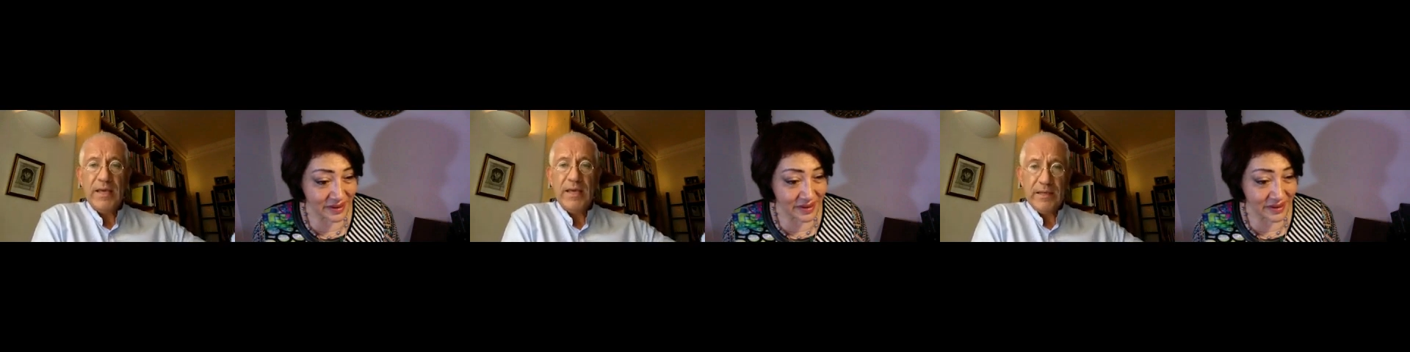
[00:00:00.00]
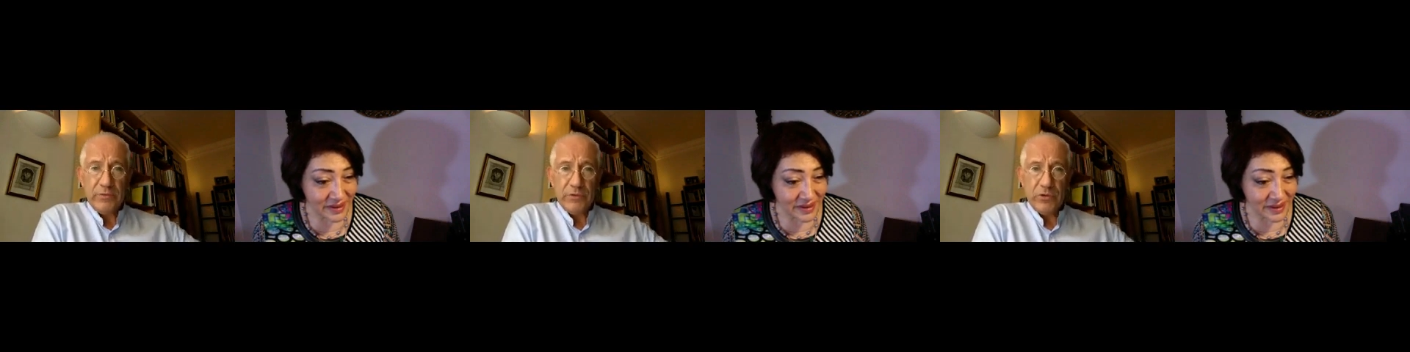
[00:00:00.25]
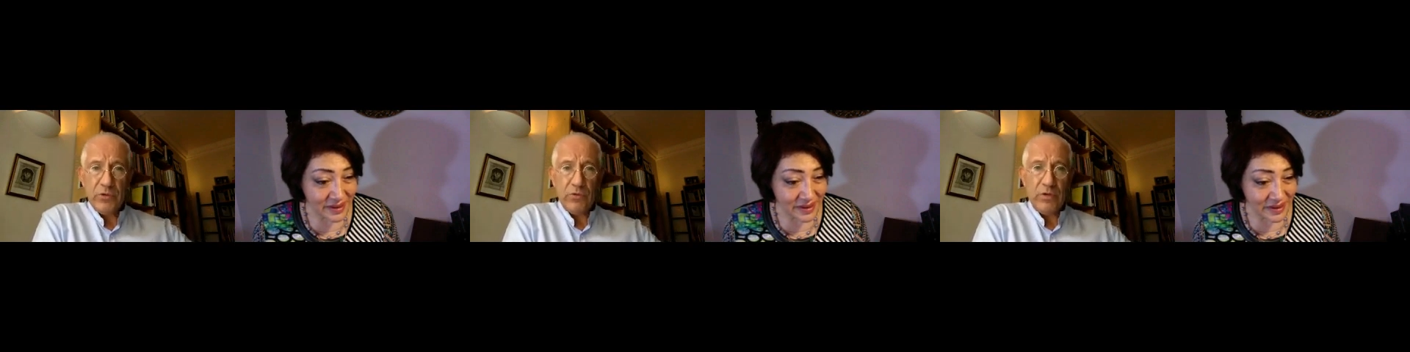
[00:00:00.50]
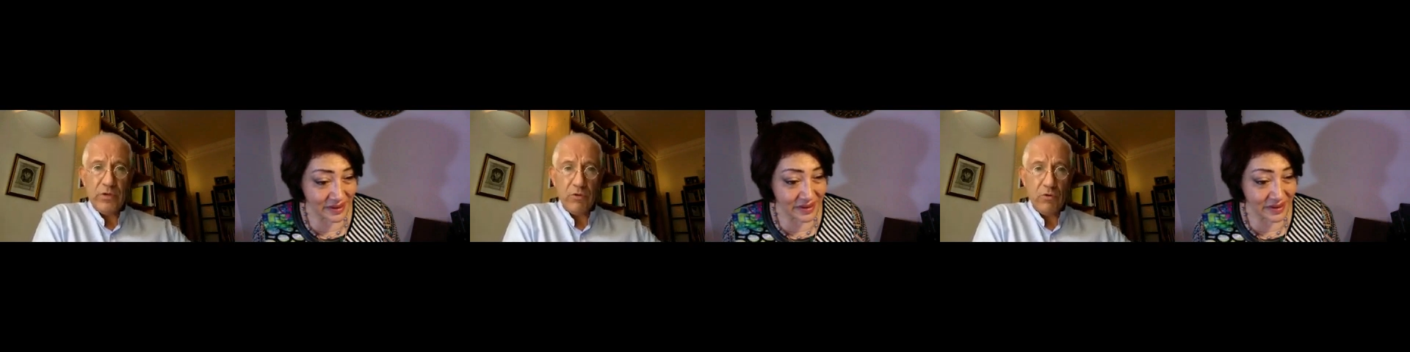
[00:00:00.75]

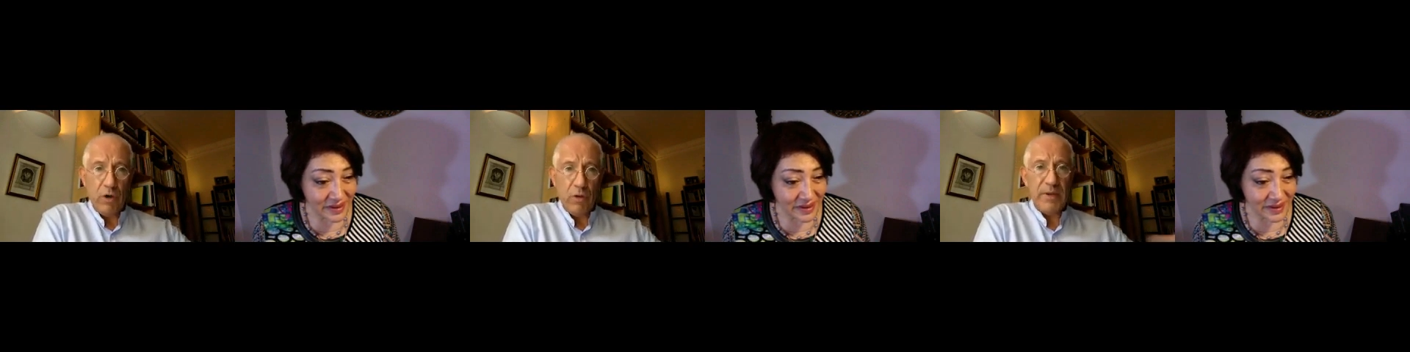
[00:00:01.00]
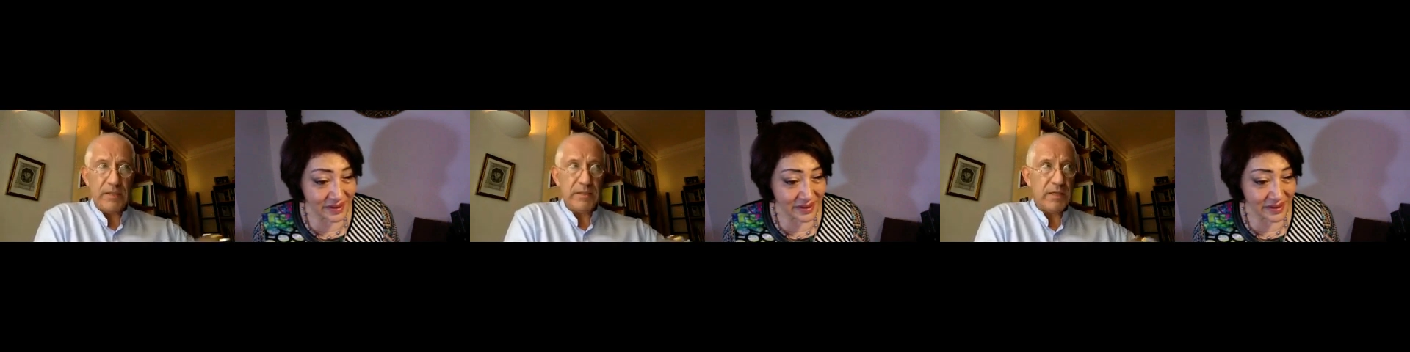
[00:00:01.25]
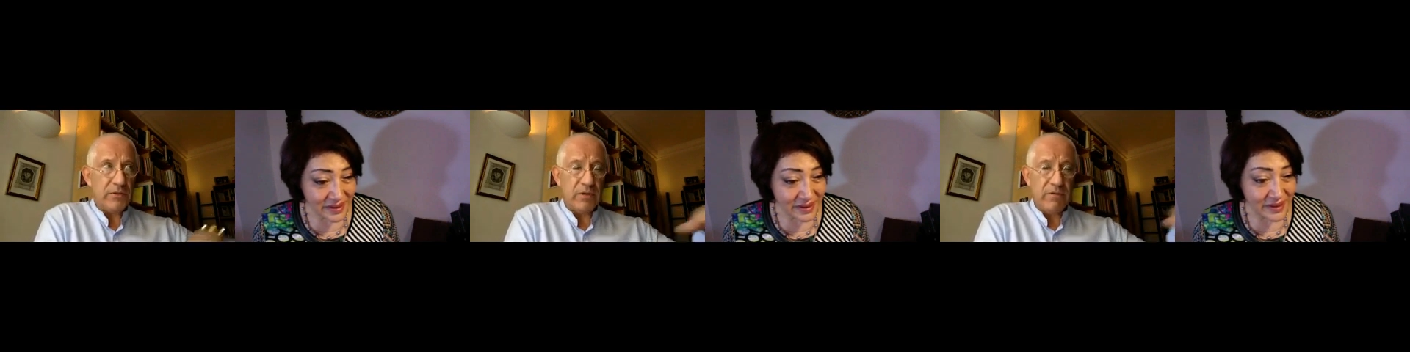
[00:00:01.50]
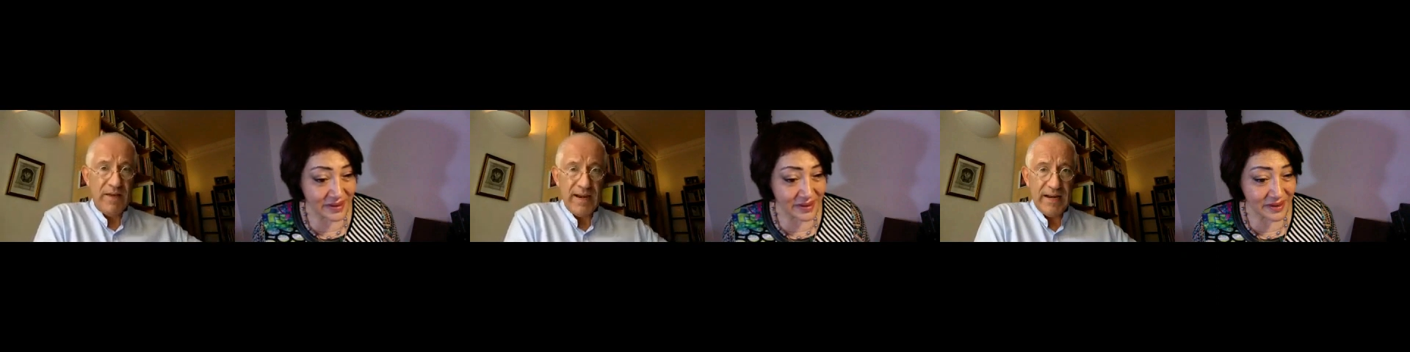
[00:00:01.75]
Speaker 1: into the necropolis, into
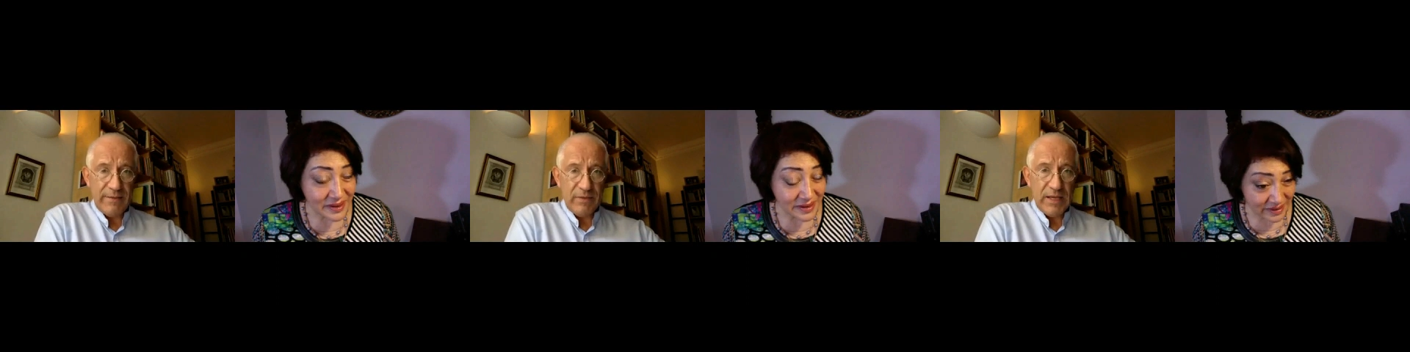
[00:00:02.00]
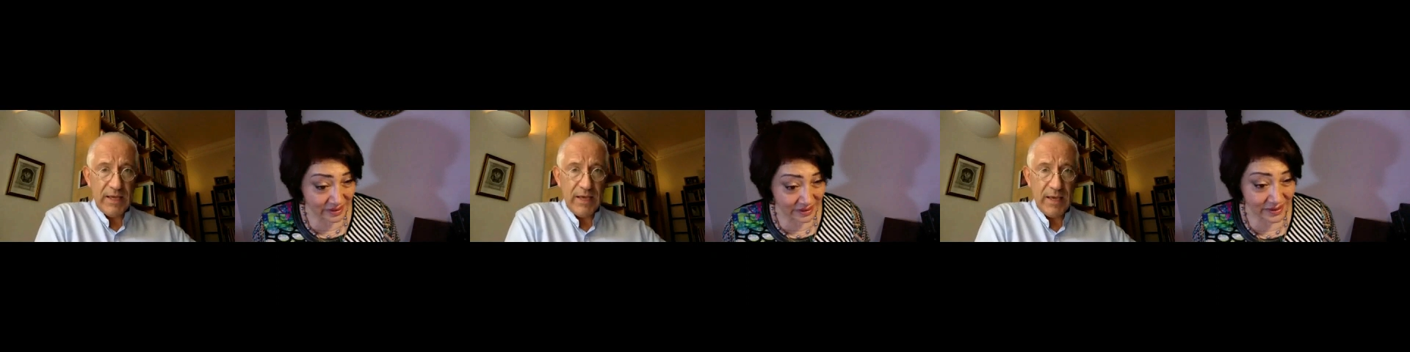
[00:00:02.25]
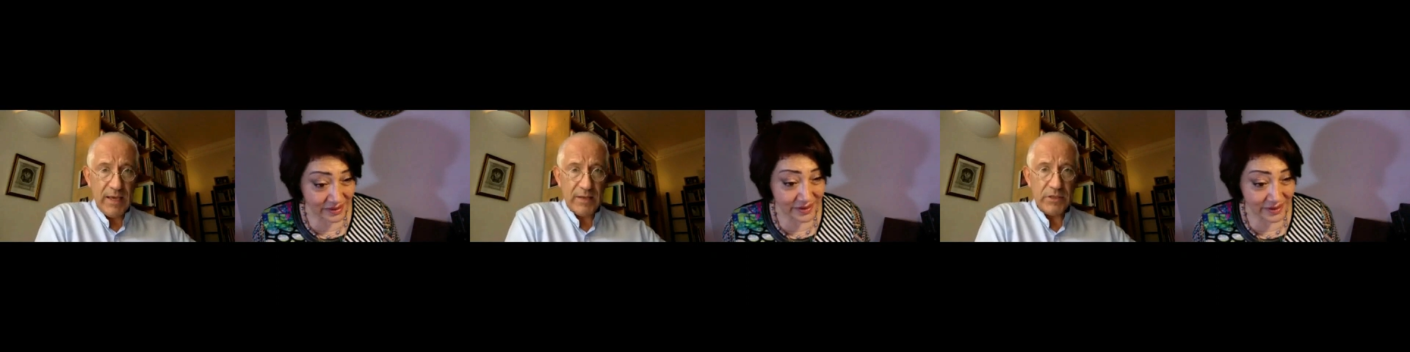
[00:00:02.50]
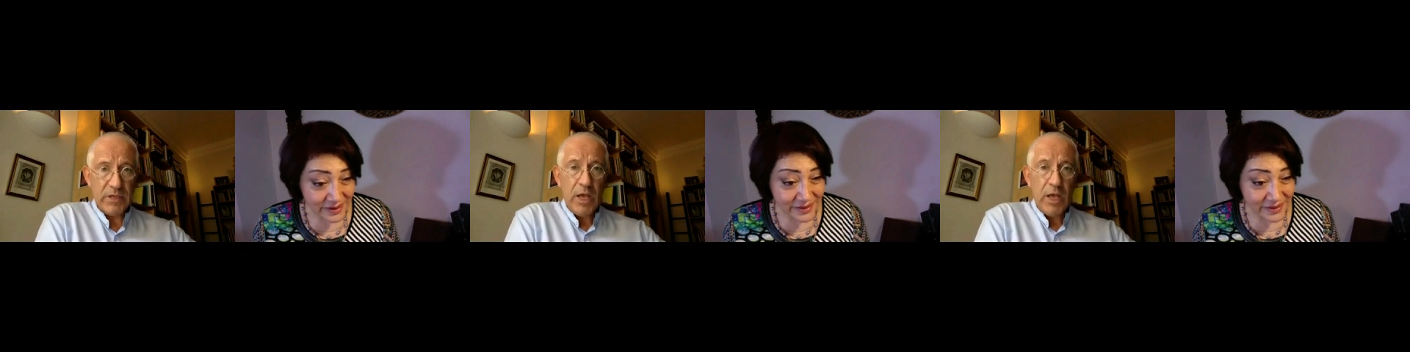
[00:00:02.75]
the Valley of the Kings,